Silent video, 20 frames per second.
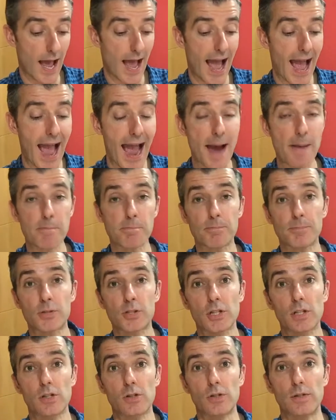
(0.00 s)

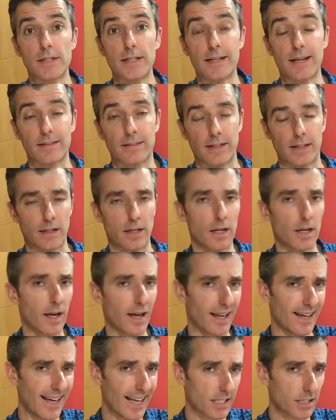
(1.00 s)
Absolutely nothing,
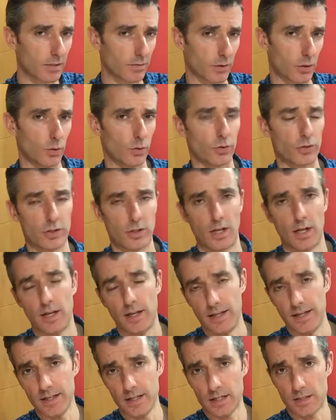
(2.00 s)
unless of course
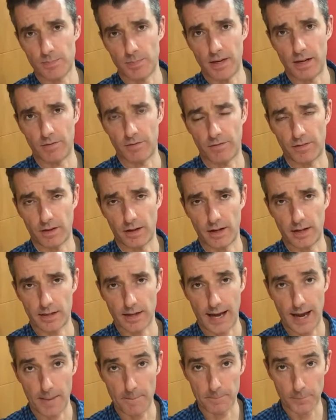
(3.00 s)
it is being fired
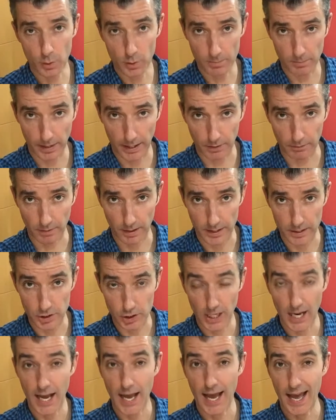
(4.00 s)
at point blank range
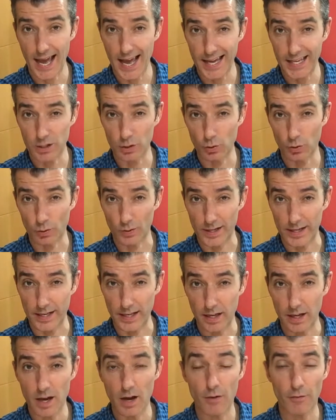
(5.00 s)
at your ear
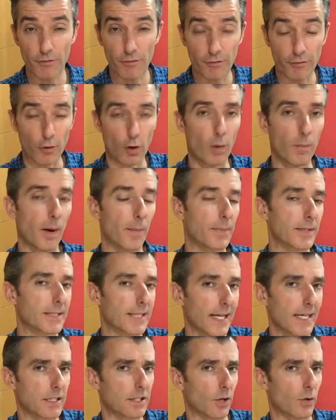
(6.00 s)
from a potato